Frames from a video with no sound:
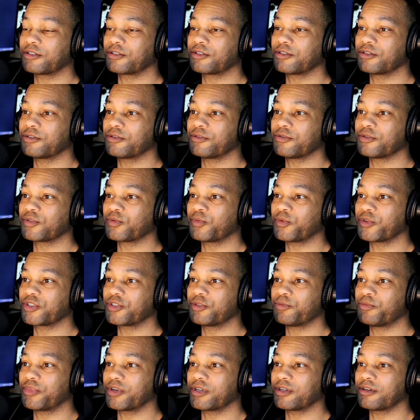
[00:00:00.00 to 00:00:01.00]
do is once
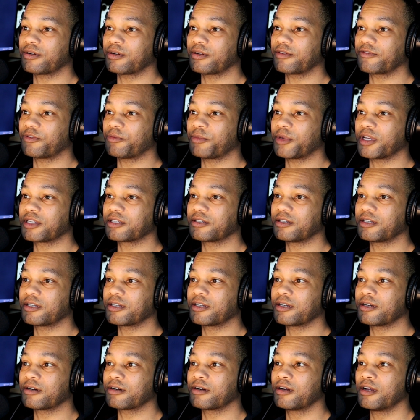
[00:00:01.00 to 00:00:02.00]
you put your information in
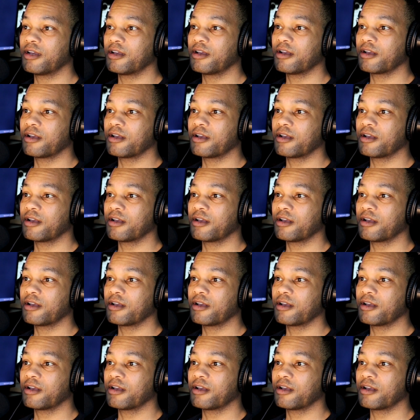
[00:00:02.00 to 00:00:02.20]
here,